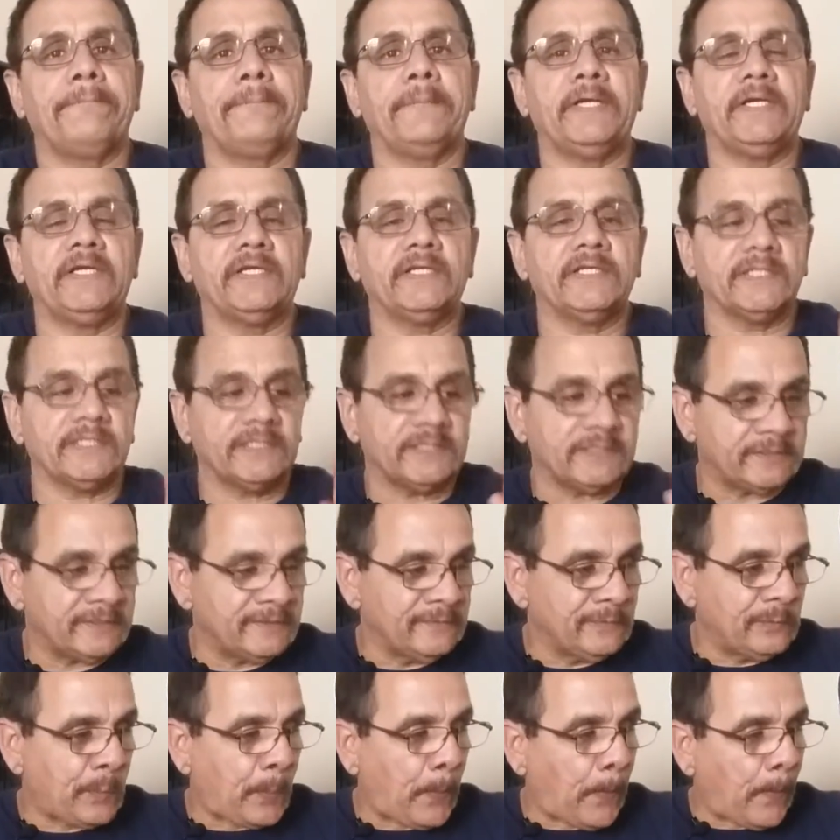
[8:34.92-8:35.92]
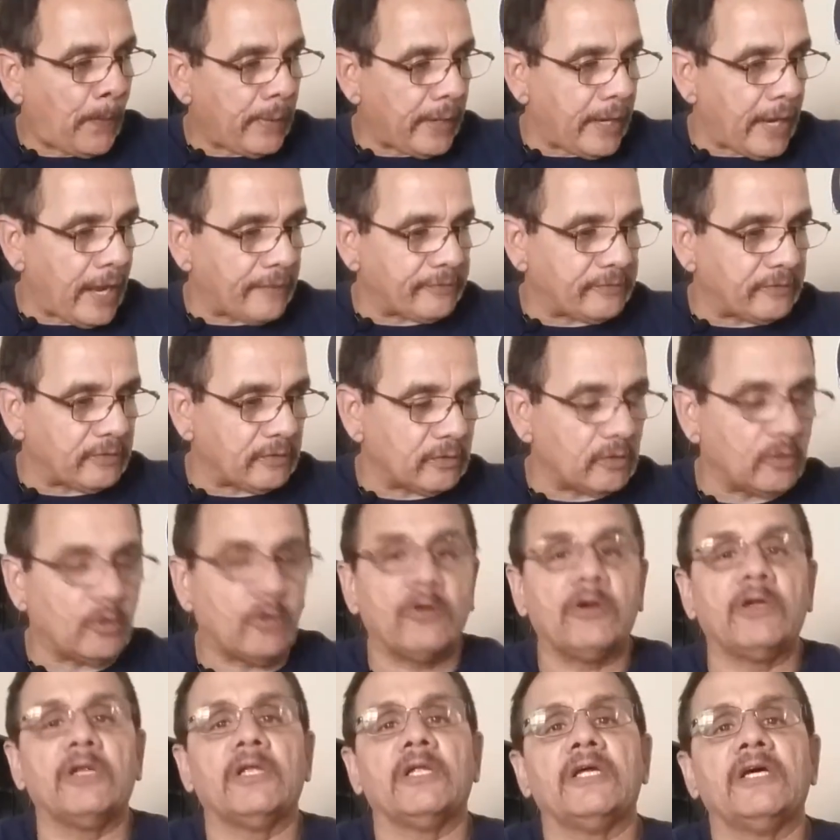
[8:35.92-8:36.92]
because at the
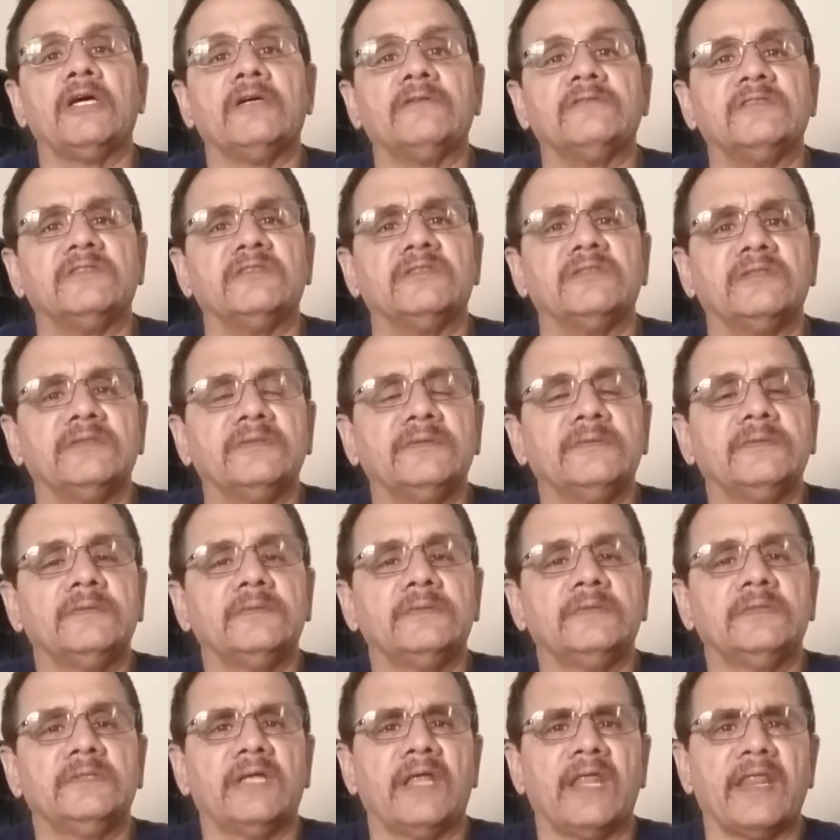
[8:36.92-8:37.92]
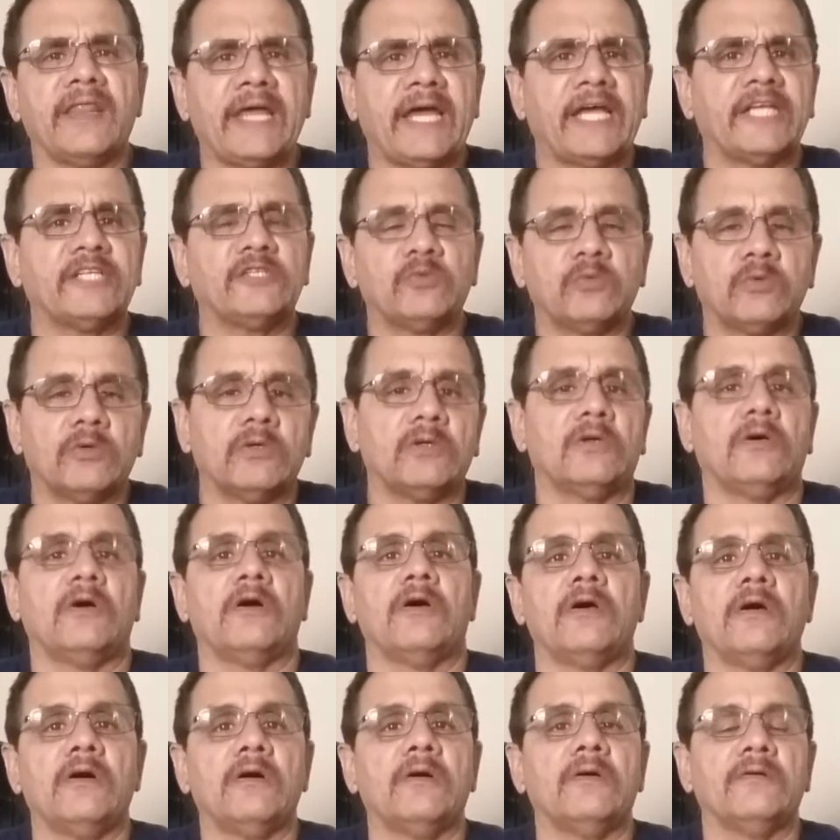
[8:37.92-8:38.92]
lower level, that's where
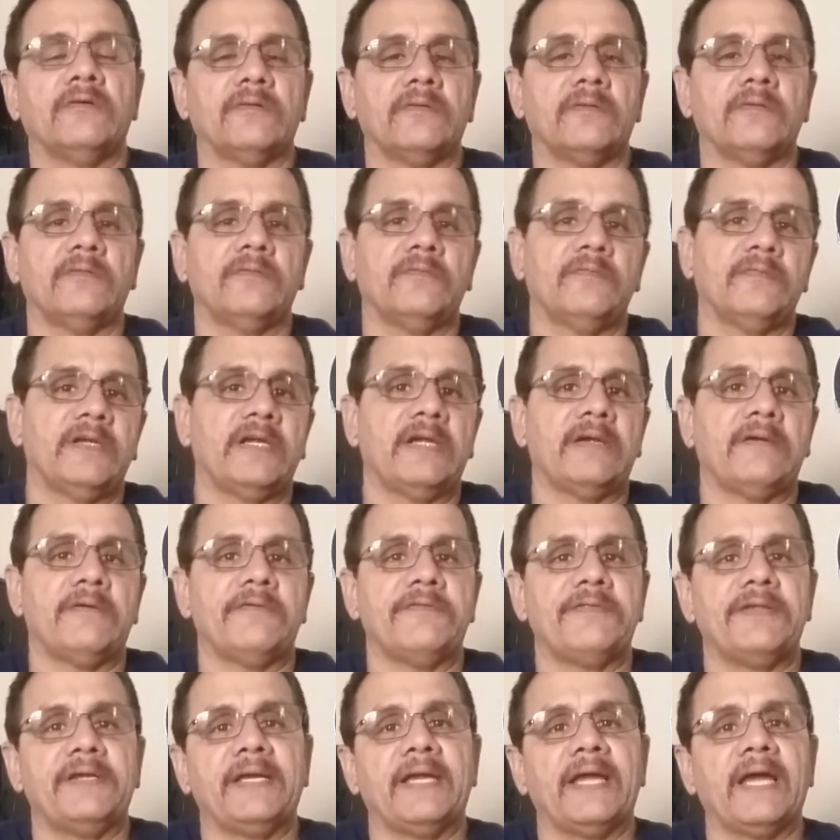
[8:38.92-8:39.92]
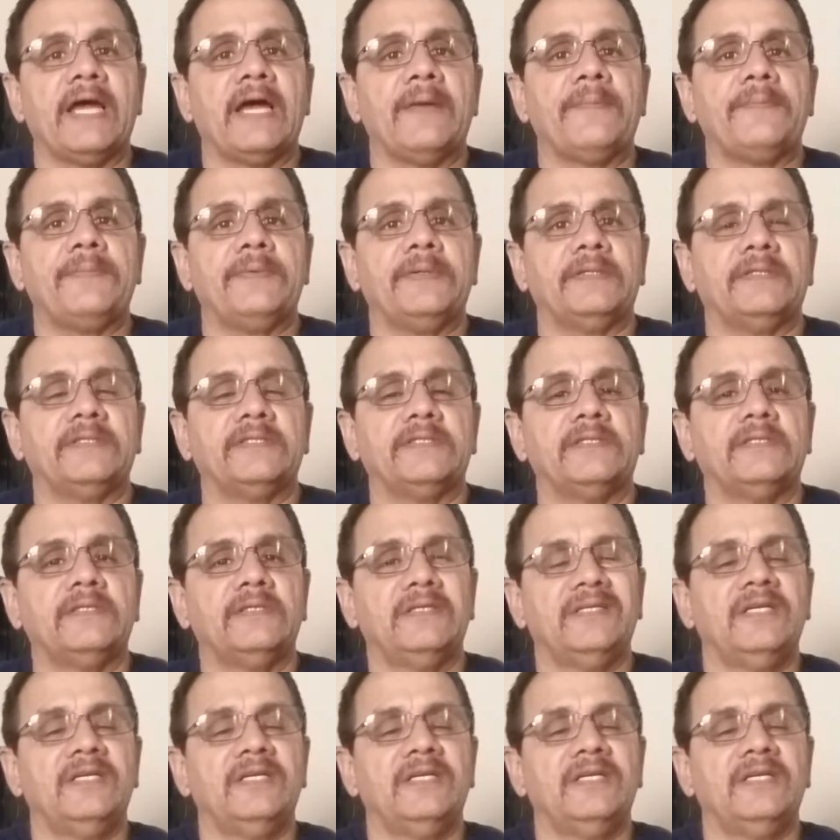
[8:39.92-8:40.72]
everything happens